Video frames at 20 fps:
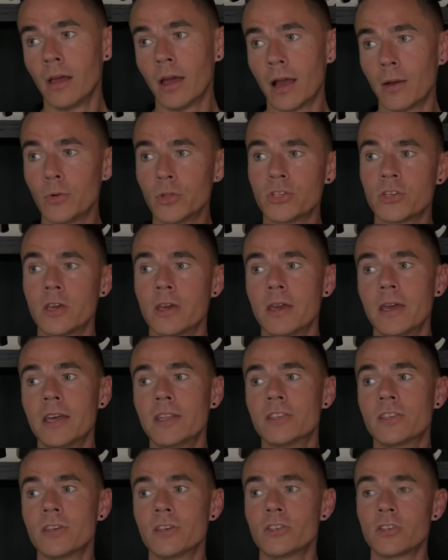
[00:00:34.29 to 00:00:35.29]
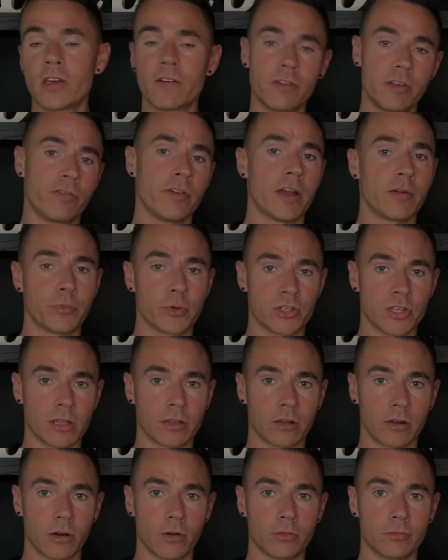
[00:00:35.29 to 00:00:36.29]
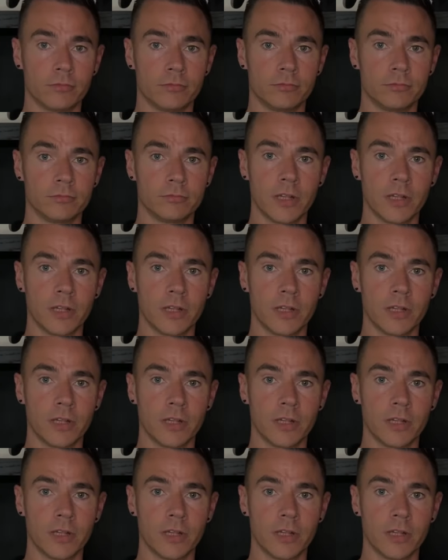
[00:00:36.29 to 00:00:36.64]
I would say it's a 75% clone.